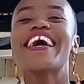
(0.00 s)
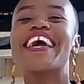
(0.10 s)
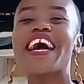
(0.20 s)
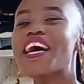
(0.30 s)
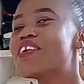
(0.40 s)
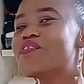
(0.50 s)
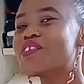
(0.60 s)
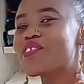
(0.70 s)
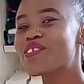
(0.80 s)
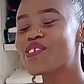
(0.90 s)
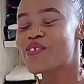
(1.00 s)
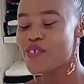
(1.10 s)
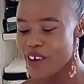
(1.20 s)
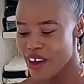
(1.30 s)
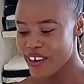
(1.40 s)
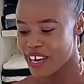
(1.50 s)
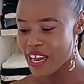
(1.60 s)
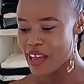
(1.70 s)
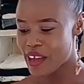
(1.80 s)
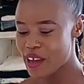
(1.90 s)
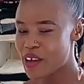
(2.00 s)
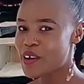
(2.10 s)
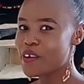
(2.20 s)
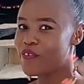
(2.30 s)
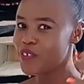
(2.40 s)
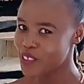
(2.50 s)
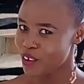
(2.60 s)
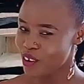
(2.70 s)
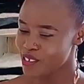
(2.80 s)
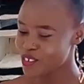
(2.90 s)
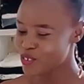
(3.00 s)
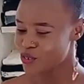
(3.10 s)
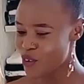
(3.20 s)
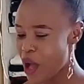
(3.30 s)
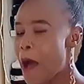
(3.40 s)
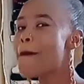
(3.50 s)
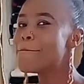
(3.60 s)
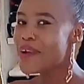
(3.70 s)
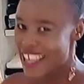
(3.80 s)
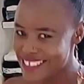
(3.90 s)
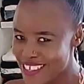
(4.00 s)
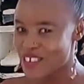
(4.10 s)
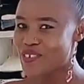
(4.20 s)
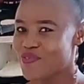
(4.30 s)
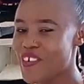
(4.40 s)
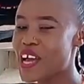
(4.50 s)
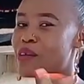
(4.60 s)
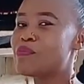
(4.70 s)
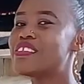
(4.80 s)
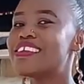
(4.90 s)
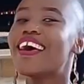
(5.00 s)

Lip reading: Yeah, and for those who are here for the closet tour plus the good vibes,